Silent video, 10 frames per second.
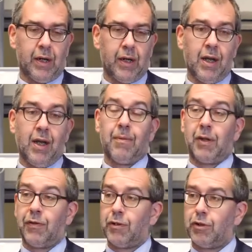Uh,
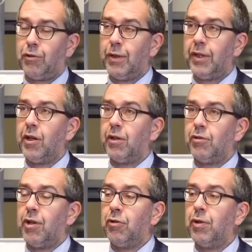but for sure, they are
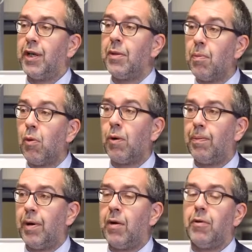trying to gain more
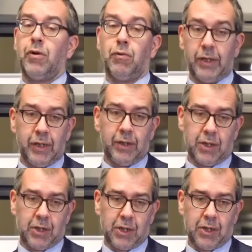power within
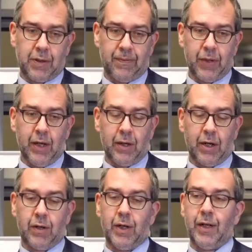the system.
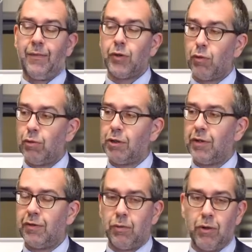Now, the
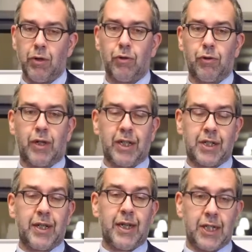rules of the world order
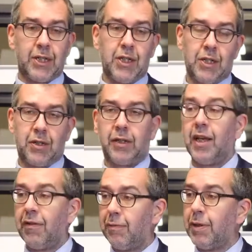as they exist,
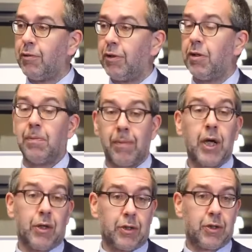they have been written
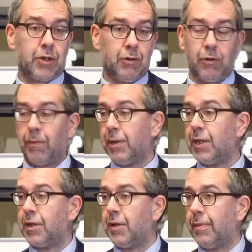by us,
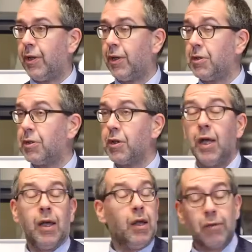Europeans and Americans,
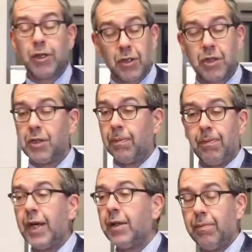which does not
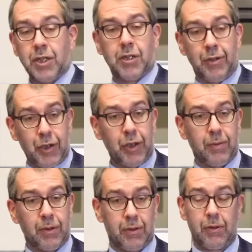make them less
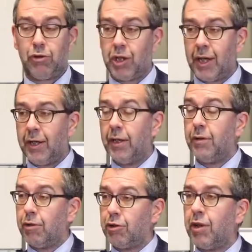legitimate. You know, China
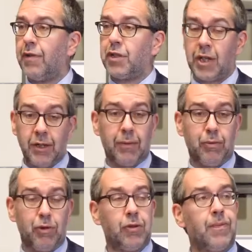and Russia have signed
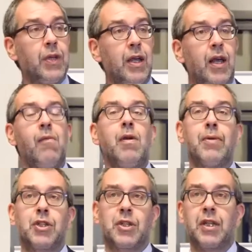up to them. We
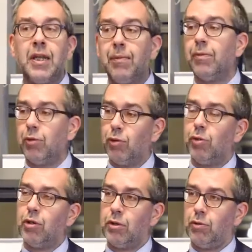must keep them to
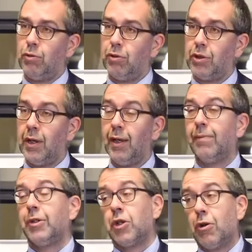those rules.
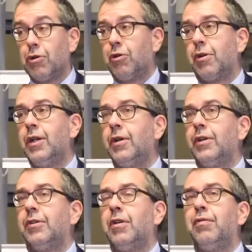But it's also
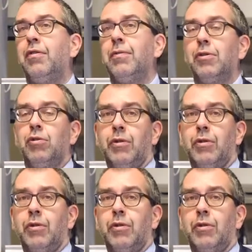clear that if you want